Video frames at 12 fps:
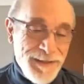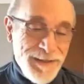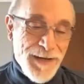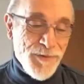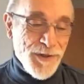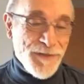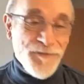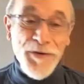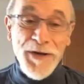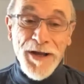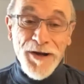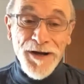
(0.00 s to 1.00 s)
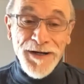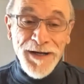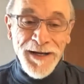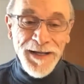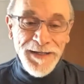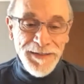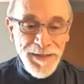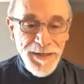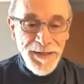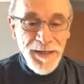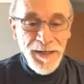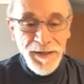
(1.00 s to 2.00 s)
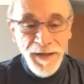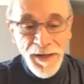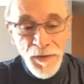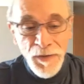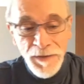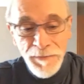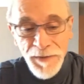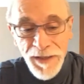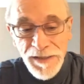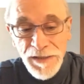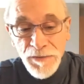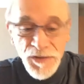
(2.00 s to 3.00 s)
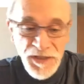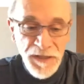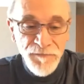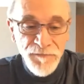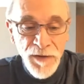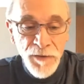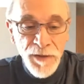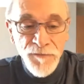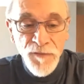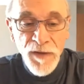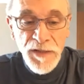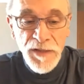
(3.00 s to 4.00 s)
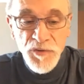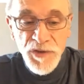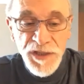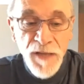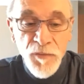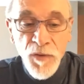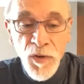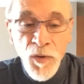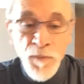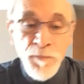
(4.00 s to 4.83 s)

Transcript: I worked very hard on it, not only because it was a very fun, interesting role,